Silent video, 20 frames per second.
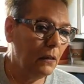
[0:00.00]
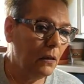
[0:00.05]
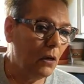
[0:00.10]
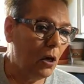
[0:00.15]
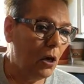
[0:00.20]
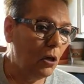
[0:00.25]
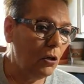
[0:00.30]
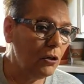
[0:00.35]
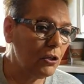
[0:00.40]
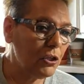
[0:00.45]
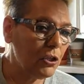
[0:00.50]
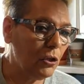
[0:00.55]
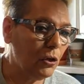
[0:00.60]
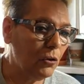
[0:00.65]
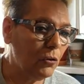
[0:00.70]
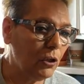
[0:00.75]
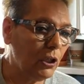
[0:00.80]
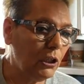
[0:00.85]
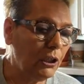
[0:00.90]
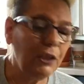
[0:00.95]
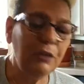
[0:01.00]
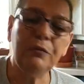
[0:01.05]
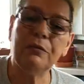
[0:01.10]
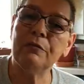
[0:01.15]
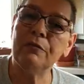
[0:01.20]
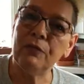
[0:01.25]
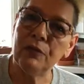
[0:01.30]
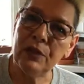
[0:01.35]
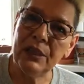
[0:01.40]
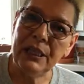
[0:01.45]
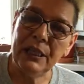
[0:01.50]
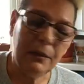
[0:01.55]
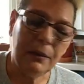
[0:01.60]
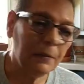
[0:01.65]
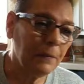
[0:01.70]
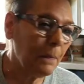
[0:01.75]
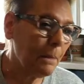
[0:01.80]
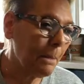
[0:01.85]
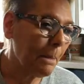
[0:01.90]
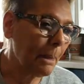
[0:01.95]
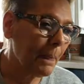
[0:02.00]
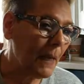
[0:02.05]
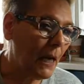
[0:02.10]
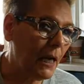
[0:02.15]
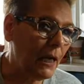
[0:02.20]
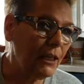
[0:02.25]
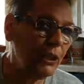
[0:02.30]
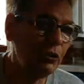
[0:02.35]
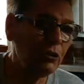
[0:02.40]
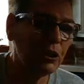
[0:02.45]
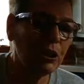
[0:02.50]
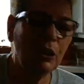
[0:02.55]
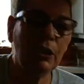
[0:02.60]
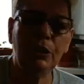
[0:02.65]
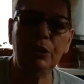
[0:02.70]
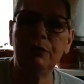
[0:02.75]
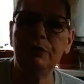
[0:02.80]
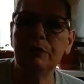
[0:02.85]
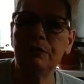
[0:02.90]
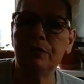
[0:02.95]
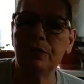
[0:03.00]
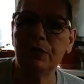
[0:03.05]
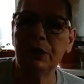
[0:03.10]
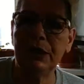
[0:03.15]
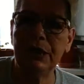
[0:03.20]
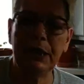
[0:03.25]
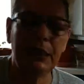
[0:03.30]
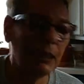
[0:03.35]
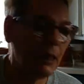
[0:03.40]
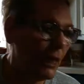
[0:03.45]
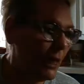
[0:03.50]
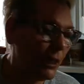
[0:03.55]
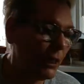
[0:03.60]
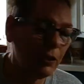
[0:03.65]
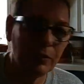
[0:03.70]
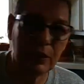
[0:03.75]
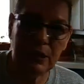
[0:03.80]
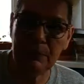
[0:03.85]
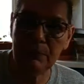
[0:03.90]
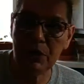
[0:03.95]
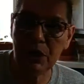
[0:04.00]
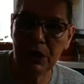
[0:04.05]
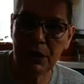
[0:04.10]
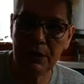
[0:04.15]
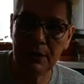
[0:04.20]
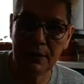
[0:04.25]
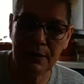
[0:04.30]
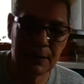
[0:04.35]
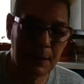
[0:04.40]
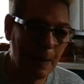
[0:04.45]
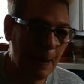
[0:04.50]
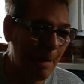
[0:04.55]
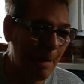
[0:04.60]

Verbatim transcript: Also gluten-free. I use gluten-free uh, cream cheese